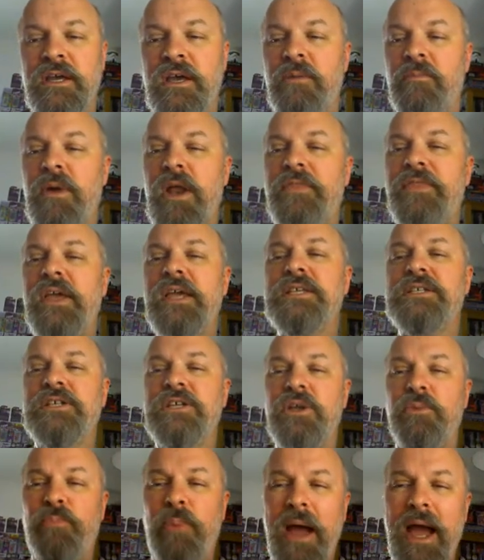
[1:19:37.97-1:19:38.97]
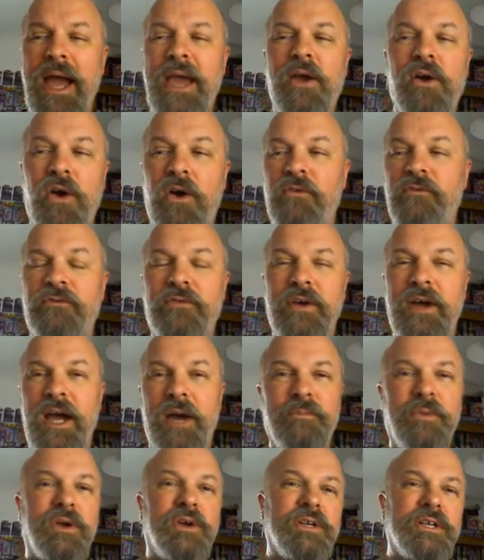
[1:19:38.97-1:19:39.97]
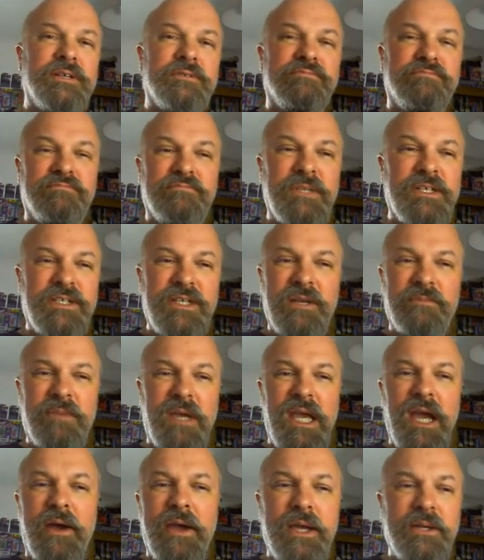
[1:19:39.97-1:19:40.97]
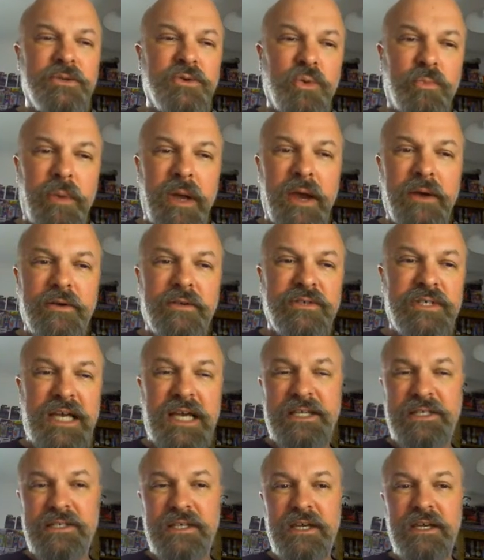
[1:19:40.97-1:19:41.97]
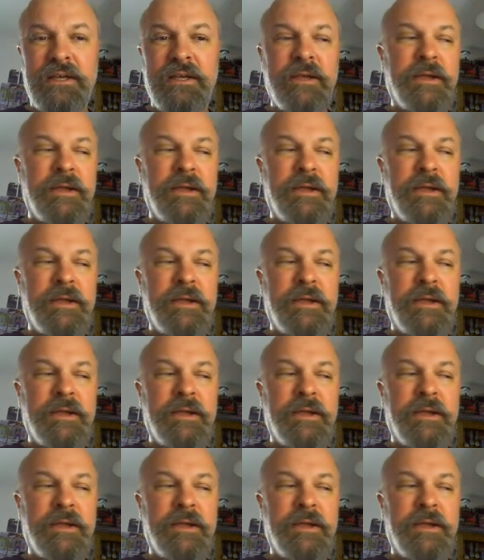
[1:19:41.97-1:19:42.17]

but I think it's going to pay off, and we've got to, it's going to be going into a period of testing,